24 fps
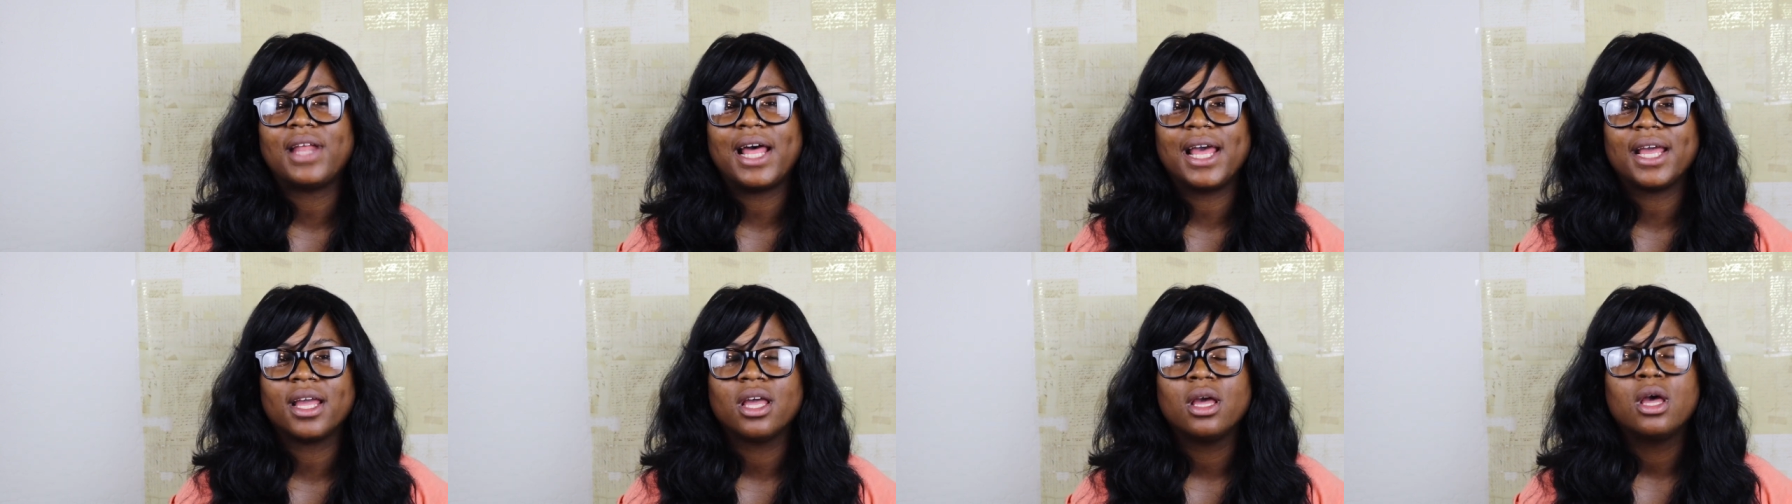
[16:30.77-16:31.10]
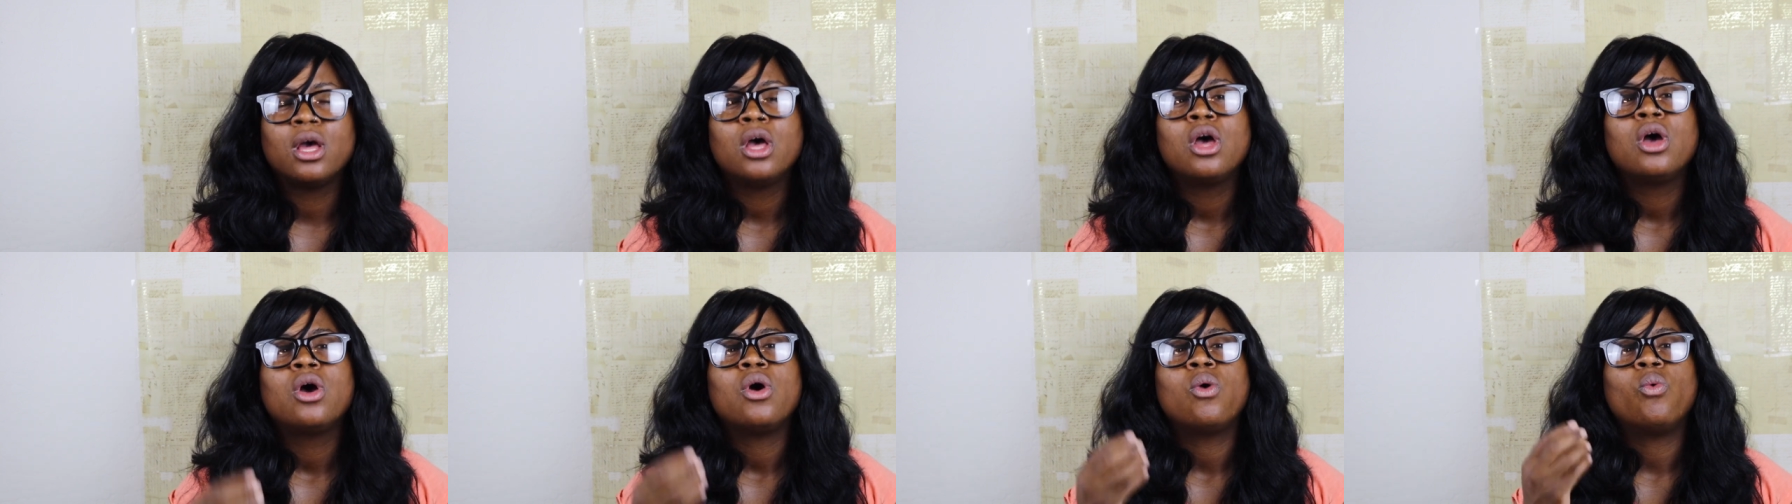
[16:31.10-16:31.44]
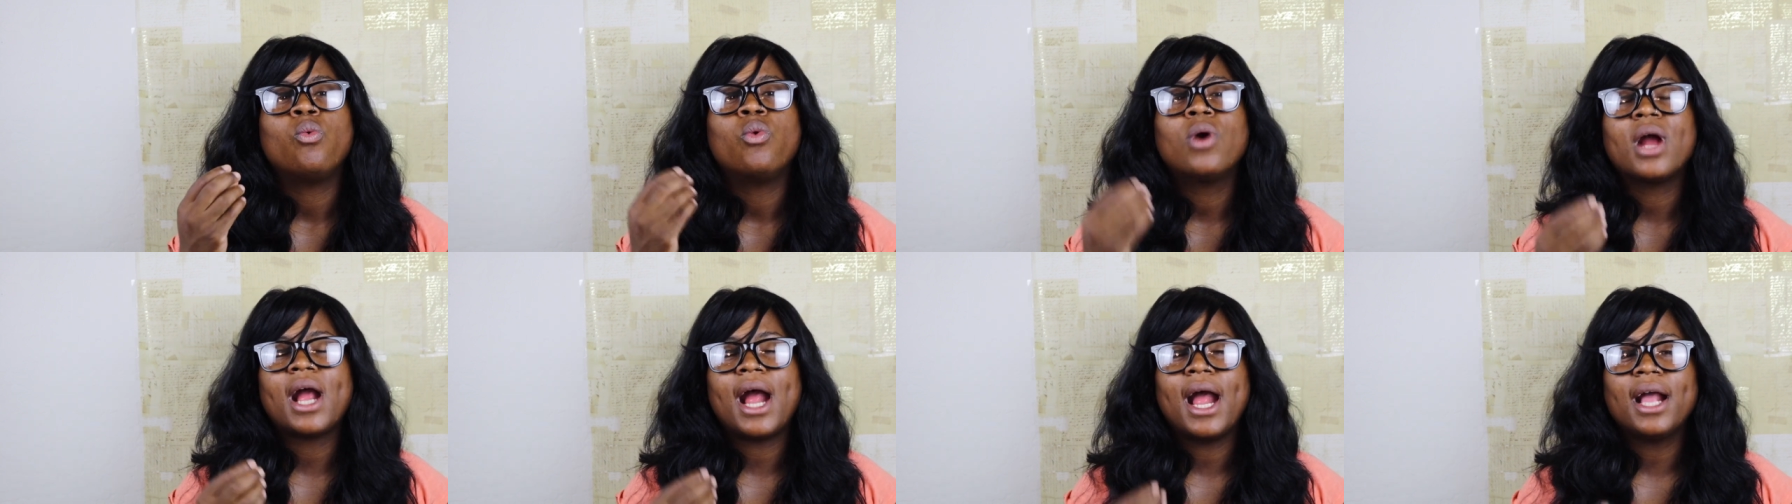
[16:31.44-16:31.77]
Like,
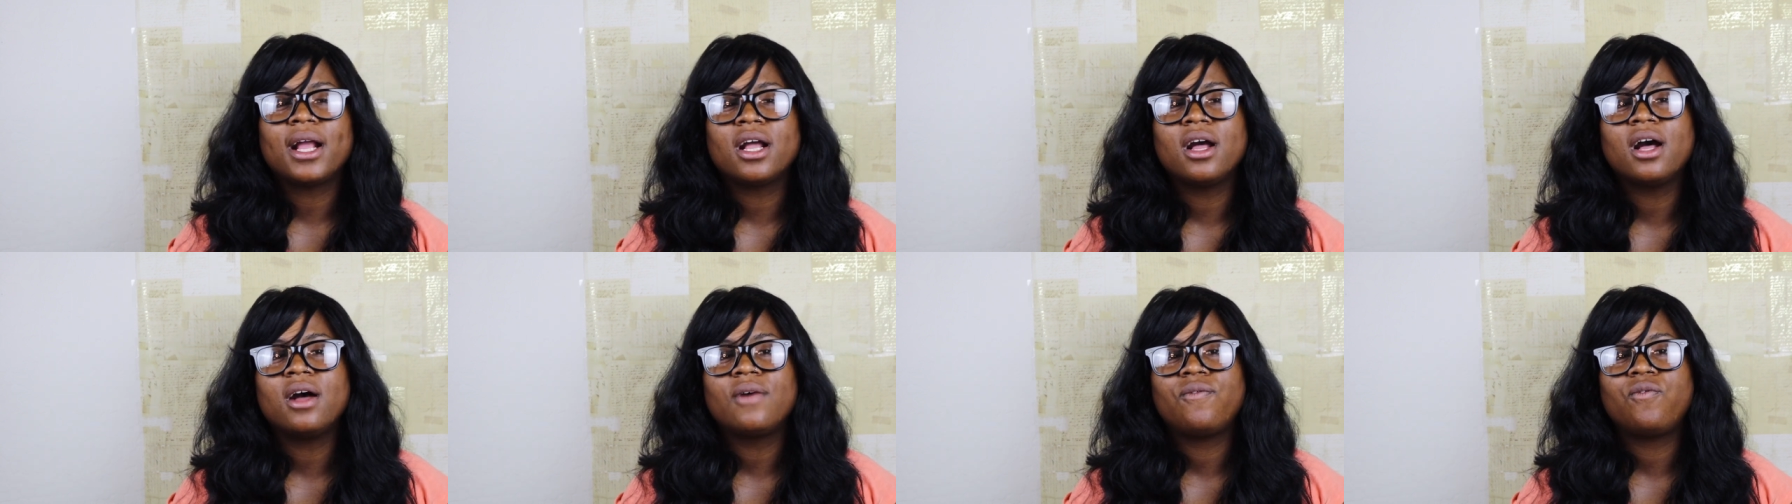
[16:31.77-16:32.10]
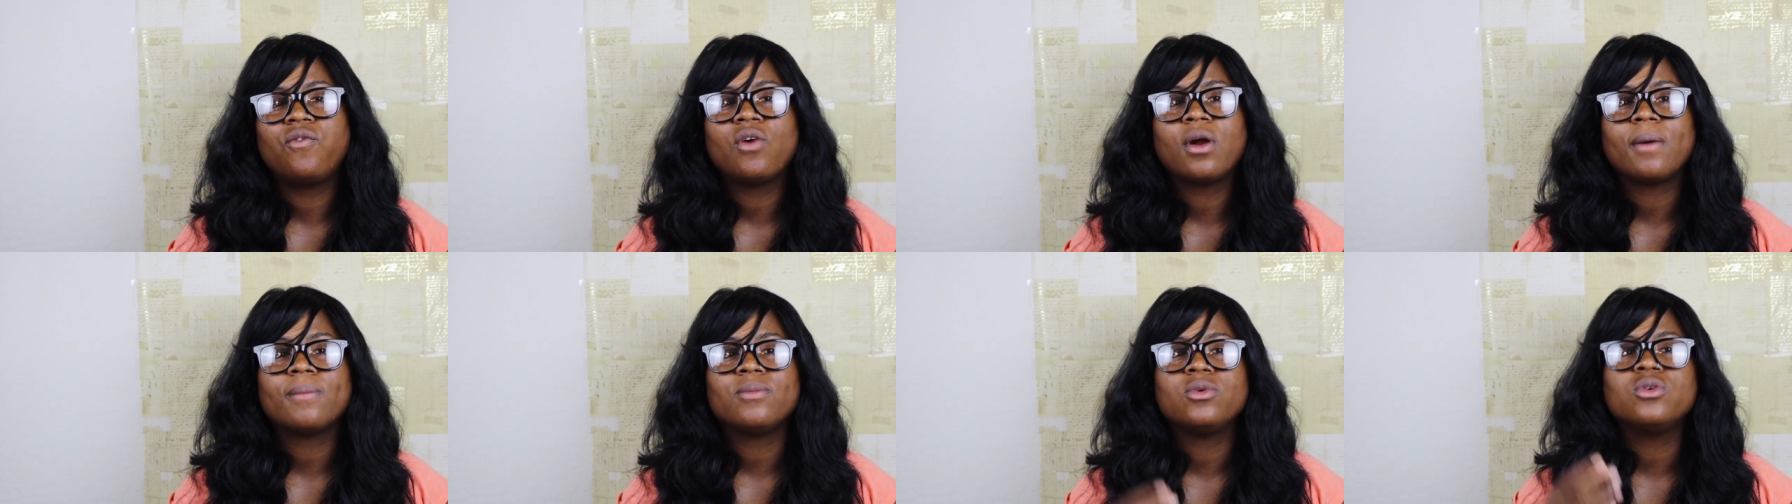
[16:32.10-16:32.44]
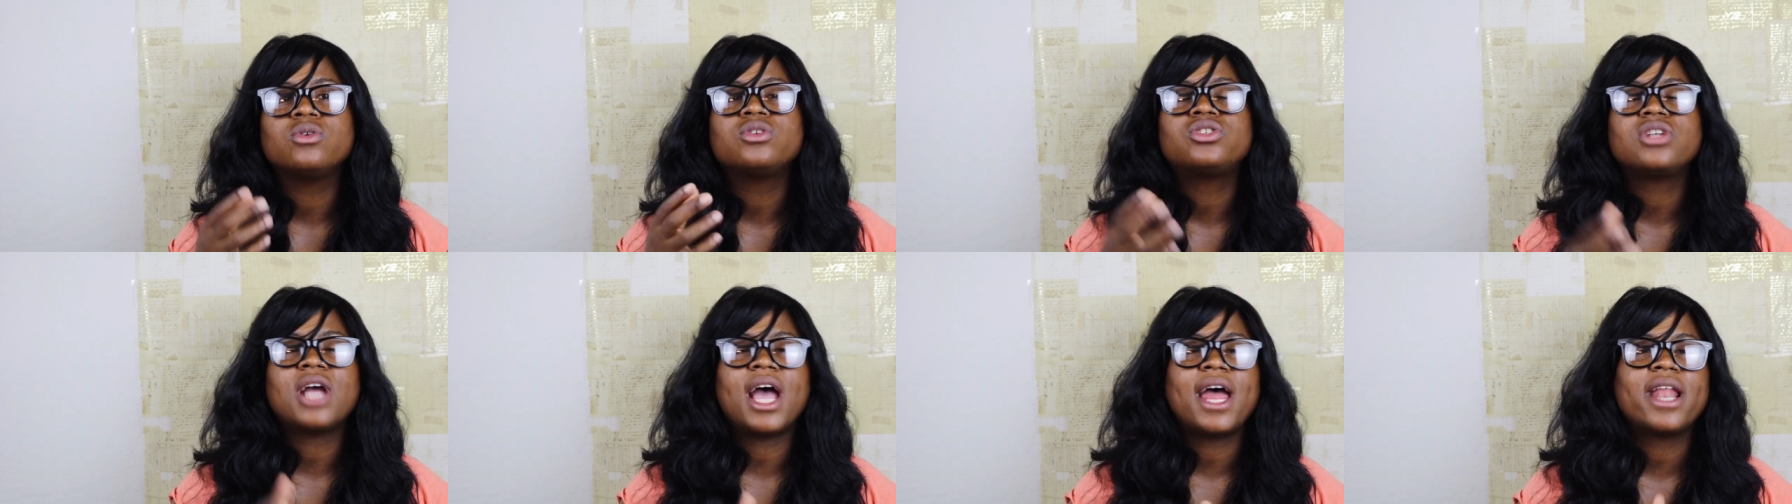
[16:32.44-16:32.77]
where I come from,
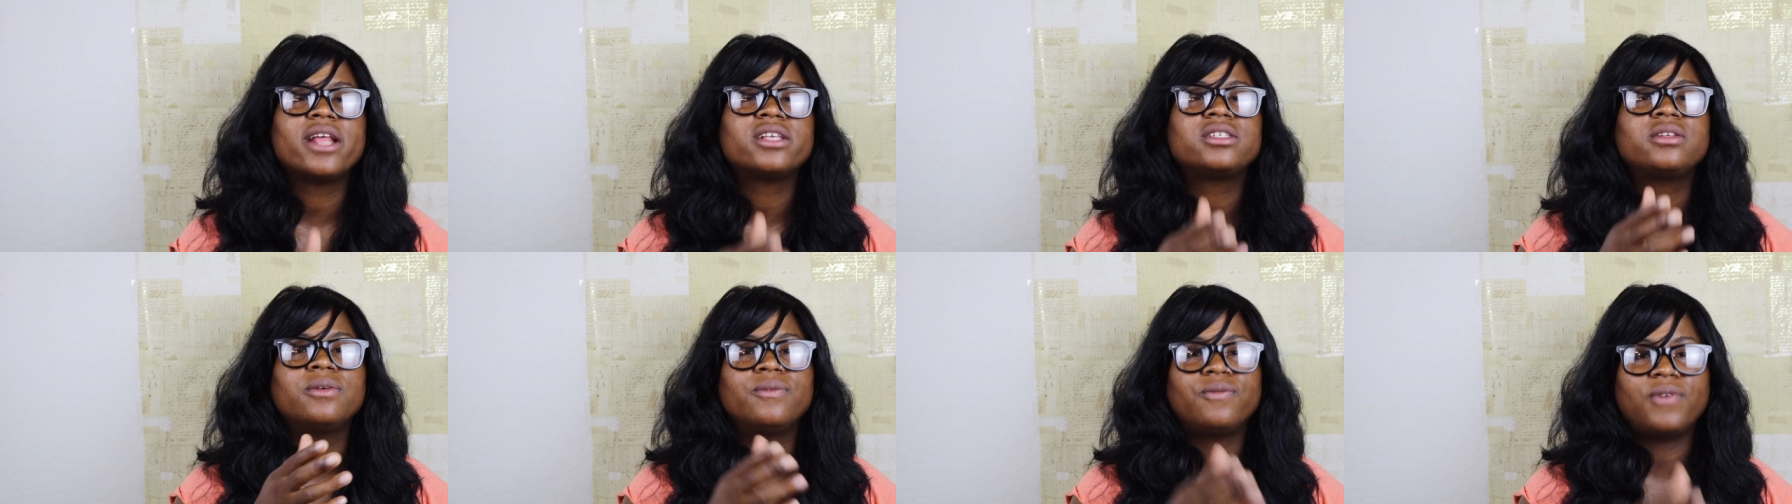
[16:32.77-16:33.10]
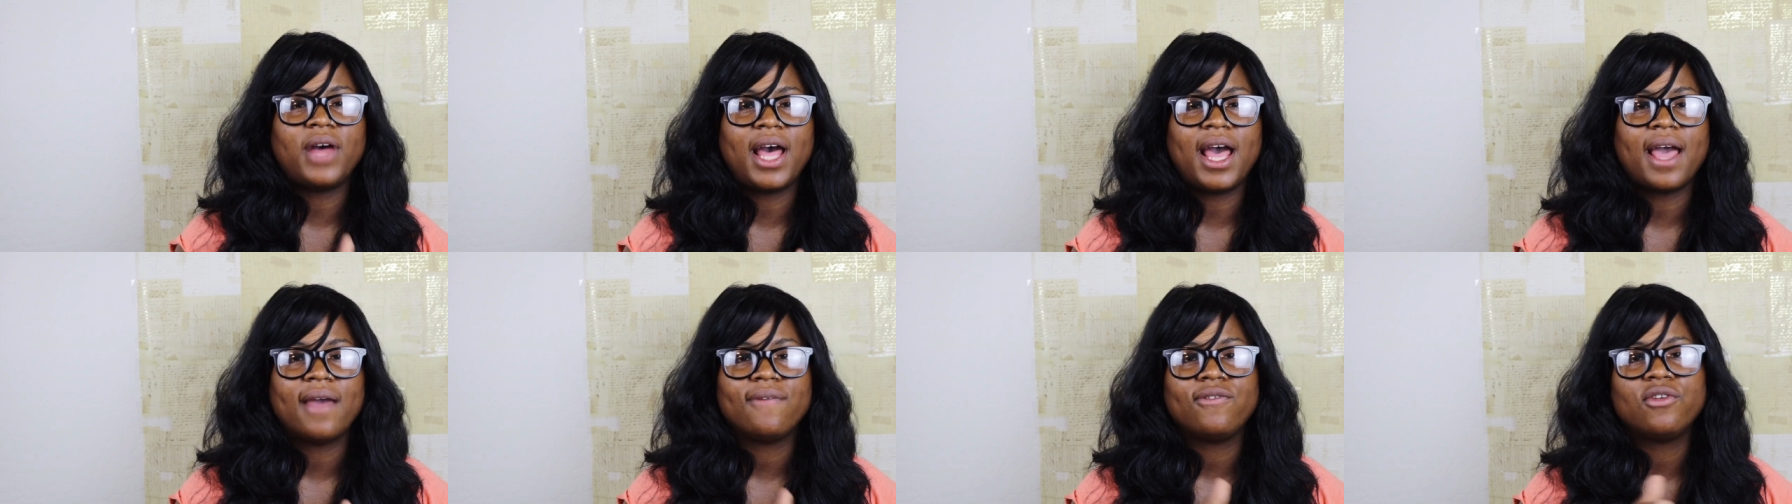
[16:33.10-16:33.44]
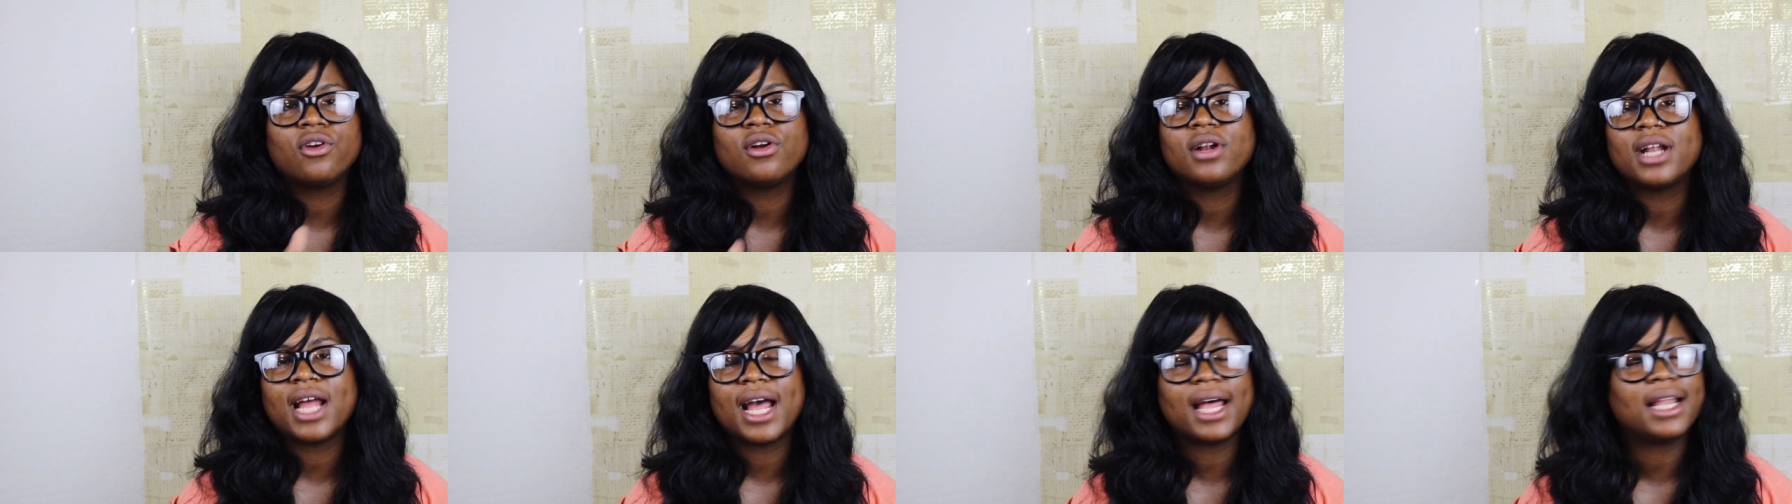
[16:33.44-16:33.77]
you try to survive,
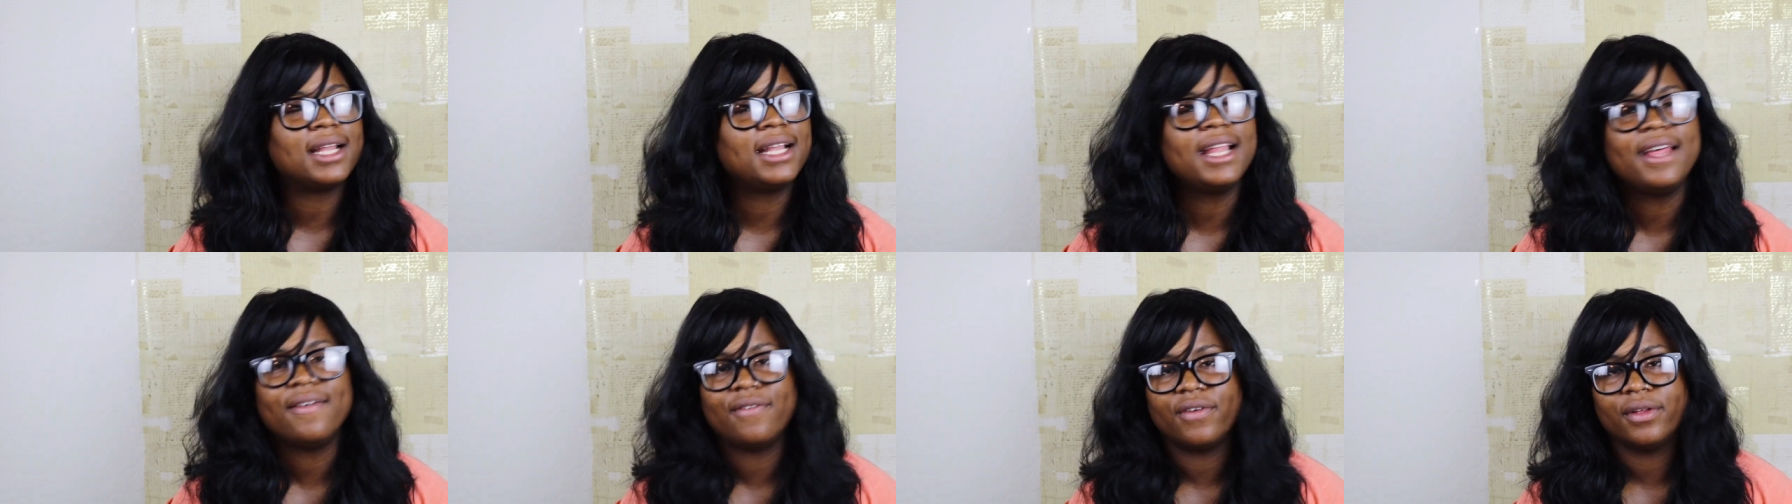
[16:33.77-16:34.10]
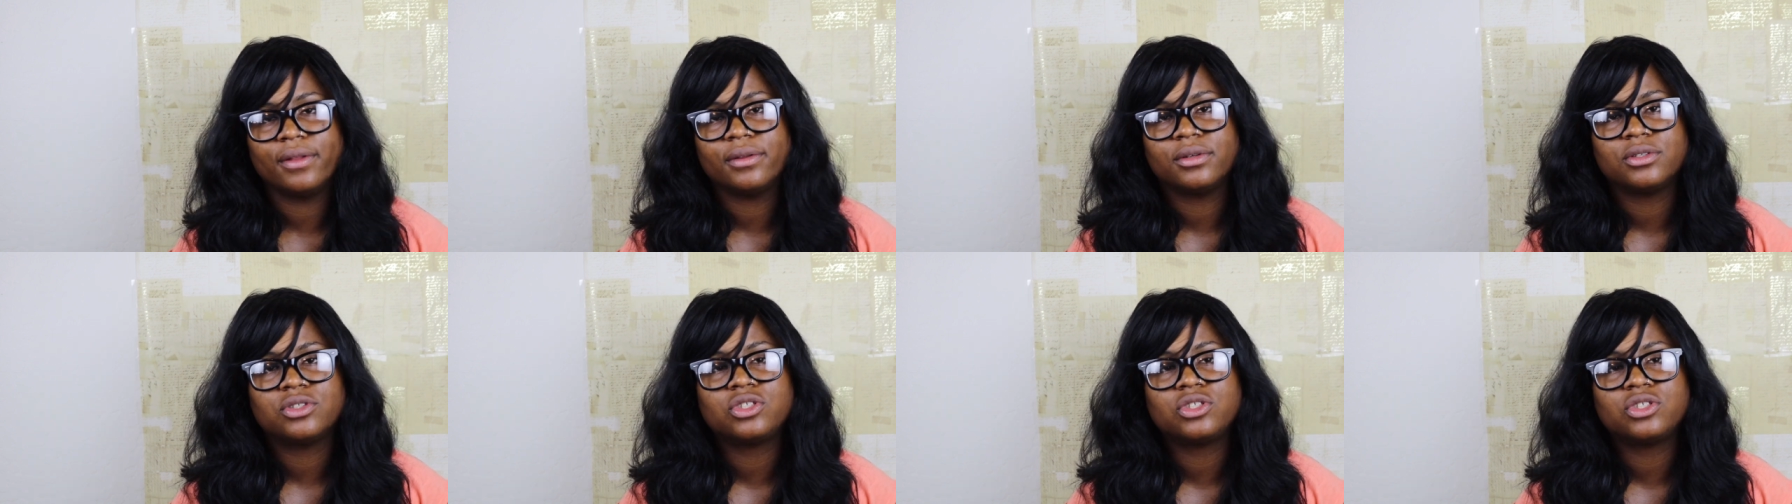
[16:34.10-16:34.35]
you're not living.